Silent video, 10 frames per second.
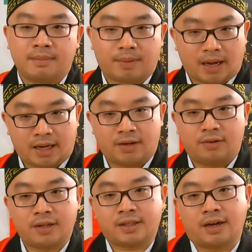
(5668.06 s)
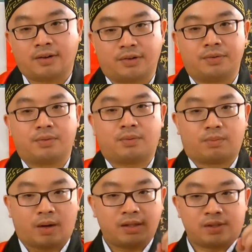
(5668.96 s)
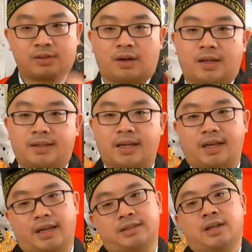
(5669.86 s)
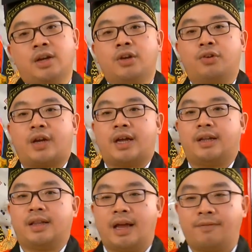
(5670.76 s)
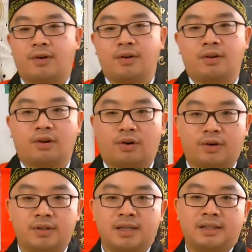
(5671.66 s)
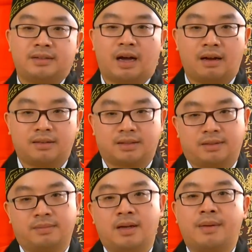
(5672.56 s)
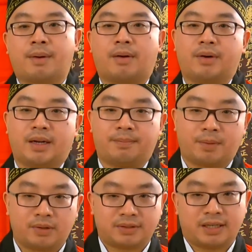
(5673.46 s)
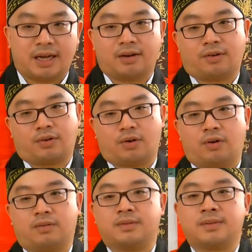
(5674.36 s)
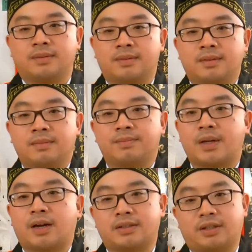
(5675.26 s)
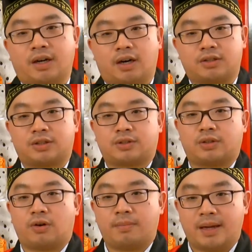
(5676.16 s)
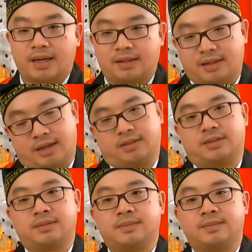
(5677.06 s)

But I can only tell you one solid thing is you can never learn Taoism by reading books and on your own. Because there are so many things.